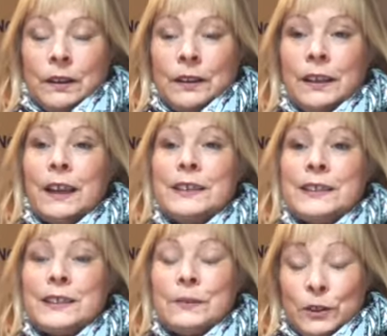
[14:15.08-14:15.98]
That
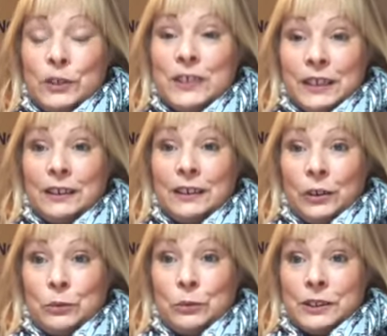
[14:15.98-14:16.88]
is the first thing that
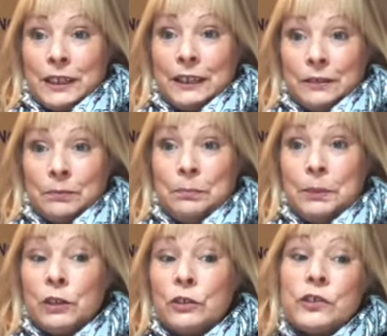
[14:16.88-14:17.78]
I would say. Mm-hmm.
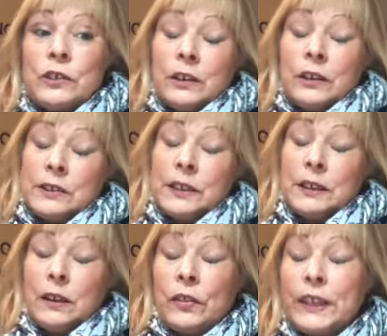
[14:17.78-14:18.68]
Because, mm-hmm. like I
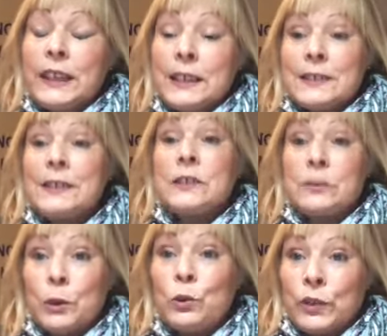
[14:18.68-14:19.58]
said, I think it's the
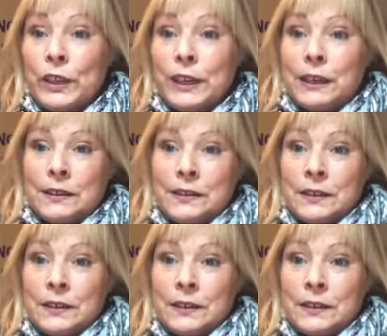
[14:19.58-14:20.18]
small things.